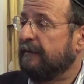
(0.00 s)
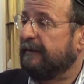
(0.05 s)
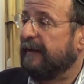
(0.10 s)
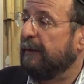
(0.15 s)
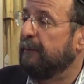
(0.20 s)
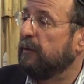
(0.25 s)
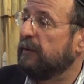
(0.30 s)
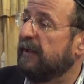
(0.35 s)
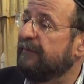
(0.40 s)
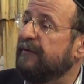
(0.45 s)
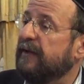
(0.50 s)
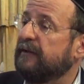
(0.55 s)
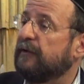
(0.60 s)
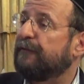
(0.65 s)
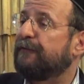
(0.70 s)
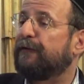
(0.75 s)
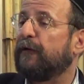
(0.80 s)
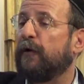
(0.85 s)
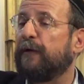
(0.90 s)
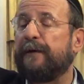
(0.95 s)
They were living
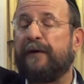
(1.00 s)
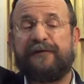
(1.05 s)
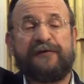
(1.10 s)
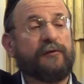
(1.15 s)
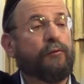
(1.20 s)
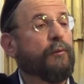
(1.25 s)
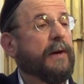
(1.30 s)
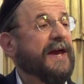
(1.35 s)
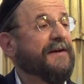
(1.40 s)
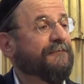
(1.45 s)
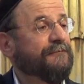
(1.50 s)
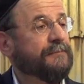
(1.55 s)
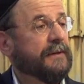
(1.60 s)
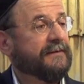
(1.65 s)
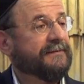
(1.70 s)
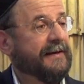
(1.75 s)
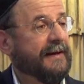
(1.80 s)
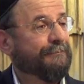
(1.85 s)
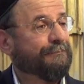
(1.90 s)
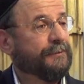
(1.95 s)
the furthest away from
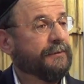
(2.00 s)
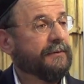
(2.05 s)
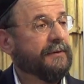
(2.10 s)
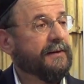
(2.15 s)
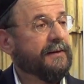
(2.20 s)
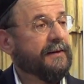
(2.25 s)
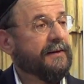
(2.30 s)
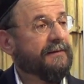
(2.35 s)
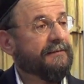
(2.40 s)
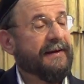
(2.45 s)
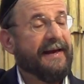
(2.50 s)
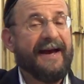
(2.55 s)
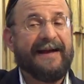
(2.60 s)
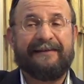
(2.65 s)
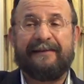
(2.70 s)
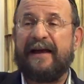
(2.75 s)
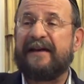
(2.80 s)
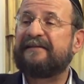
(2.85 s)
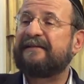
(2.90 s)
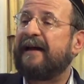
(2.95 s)
the temple. They
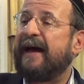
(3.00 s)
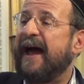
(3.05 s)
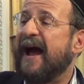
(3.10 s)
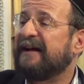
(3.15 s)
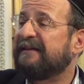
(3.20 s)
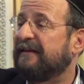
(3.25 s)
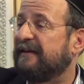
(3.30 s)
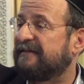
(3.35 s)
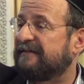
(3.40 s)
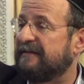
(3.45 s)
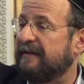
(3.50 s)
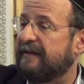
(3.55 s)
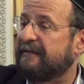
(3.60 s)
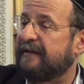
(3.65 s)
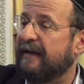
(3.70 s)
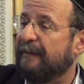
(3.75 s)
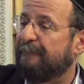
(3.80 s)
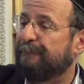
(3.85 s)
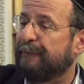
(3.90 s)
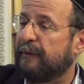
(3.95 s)
had less access to the
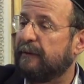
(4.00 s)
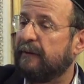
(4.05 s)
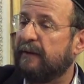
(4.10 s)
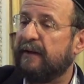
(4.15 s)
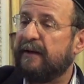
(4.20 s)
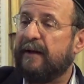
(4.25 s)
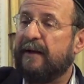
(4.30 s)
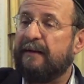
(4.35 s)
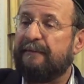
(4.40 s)
temple.